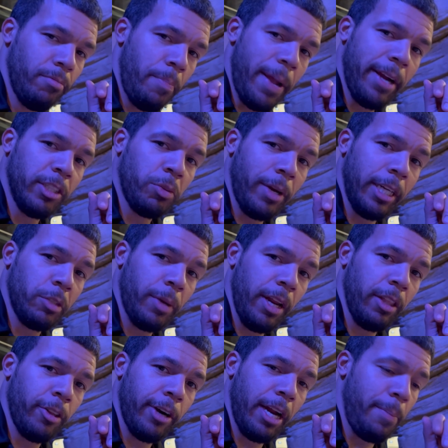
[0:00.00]
Be here
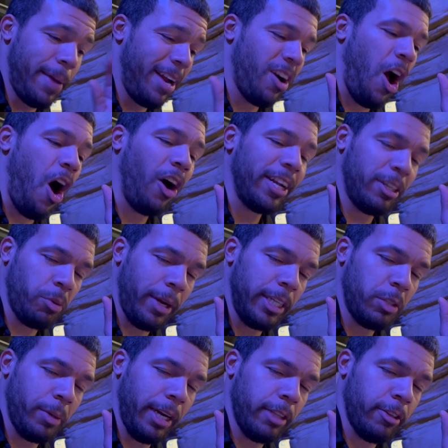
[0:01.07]
2023, be here all
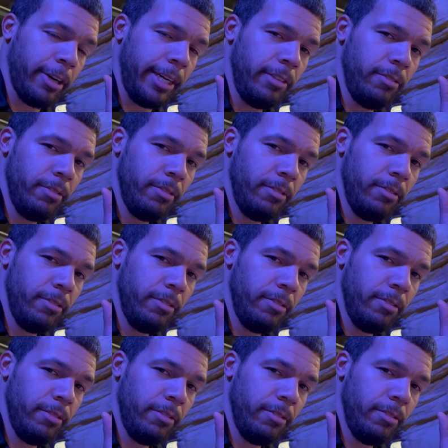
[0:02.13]
2023.